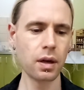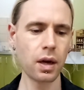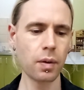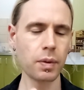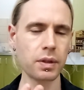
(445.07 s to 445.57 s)

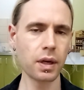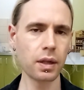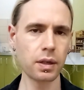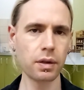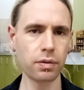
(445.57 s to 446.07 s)
a
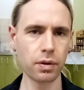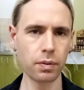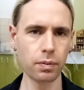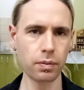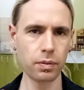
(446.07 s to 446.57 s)
modality
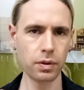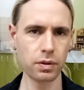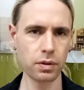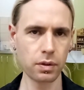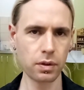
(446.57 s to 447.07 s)
from the
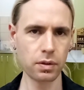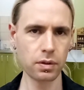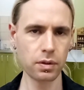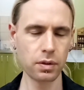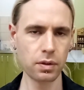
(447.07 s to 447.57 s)

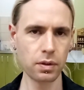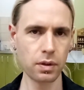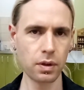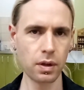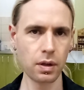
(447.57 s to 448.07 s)
source,
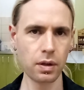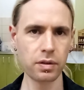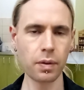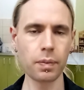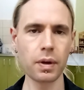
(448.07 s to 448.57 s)

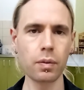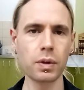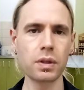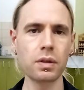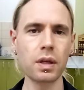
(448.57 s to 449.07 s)
something
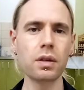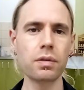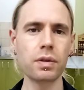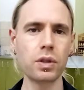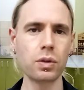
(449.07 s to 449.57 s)
which is
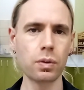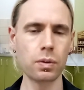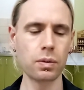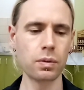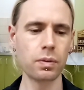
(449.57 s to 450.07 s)
individual.